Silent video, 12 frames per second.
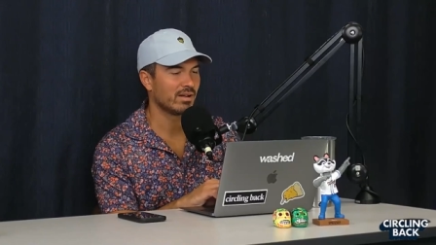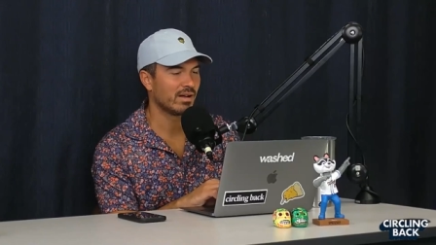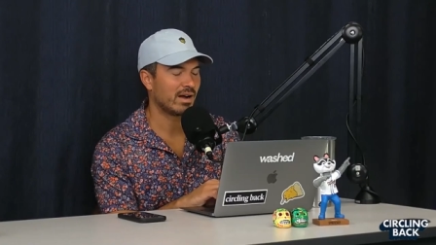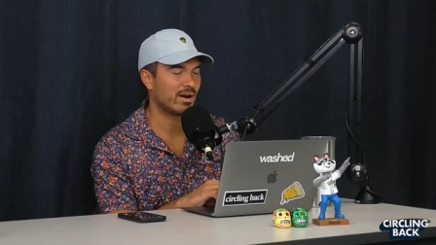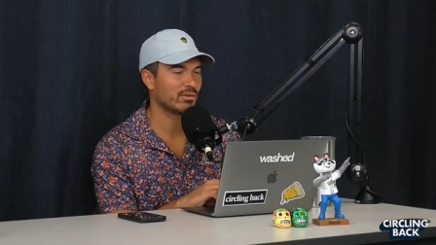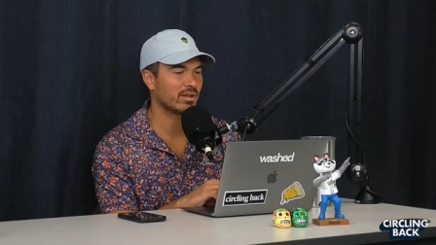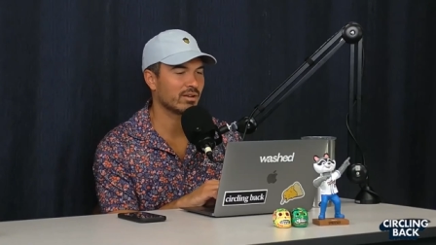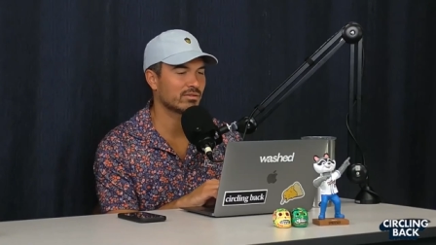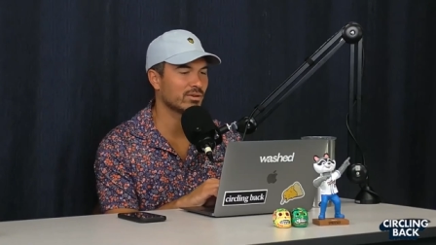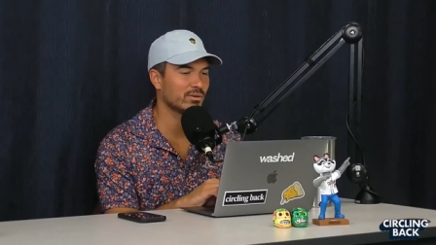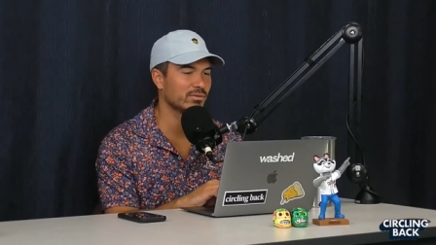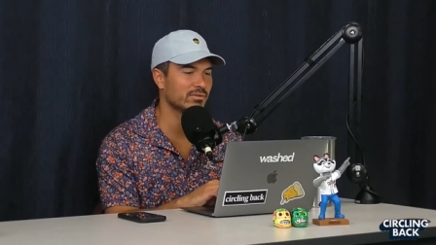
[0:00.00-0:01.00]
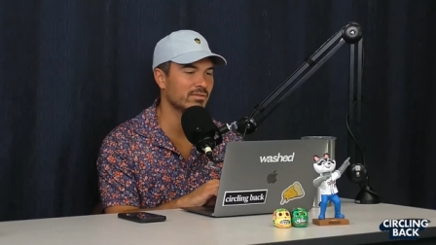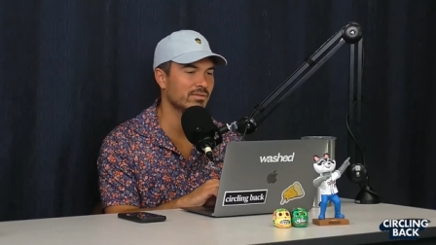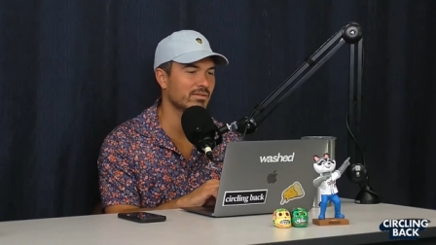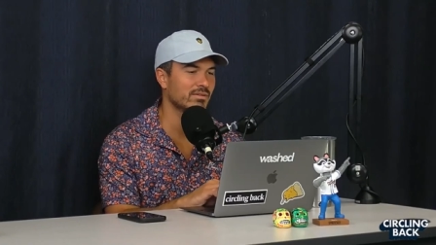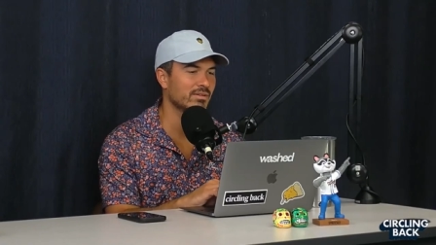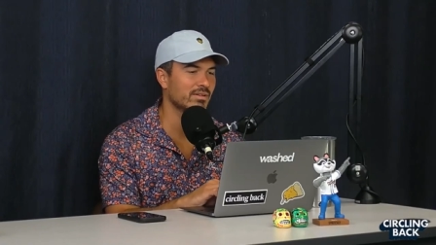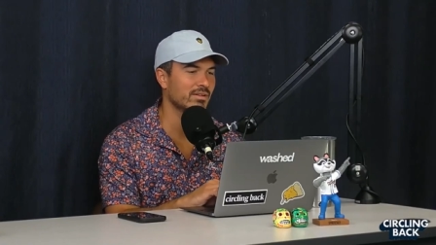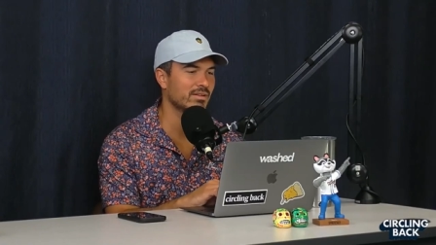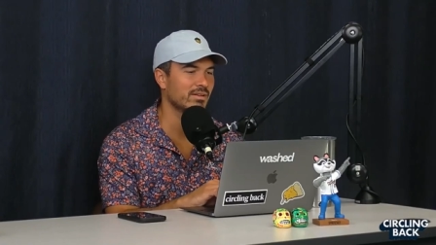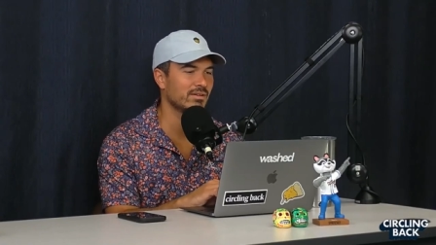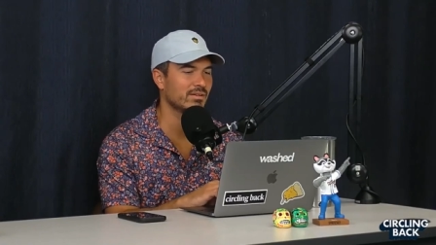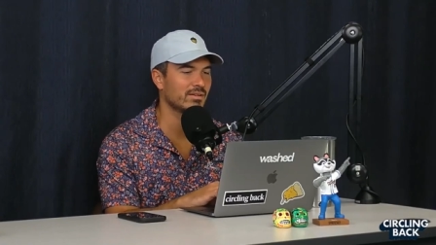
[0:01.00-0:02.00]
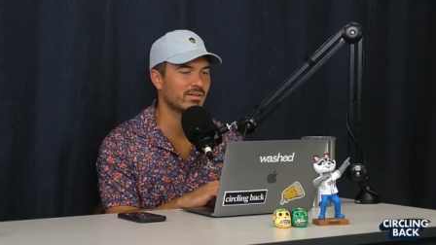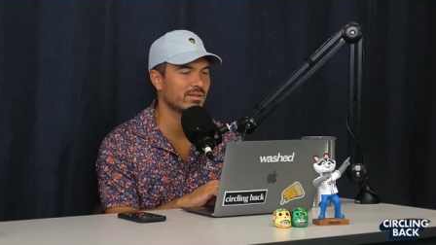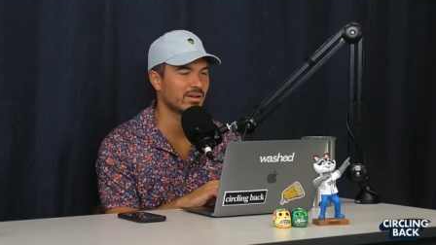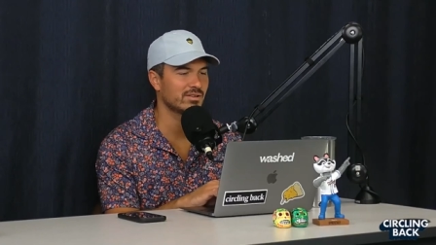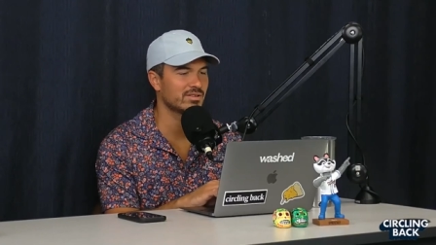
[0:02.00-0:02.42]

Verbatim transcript: I look like a total. It, I just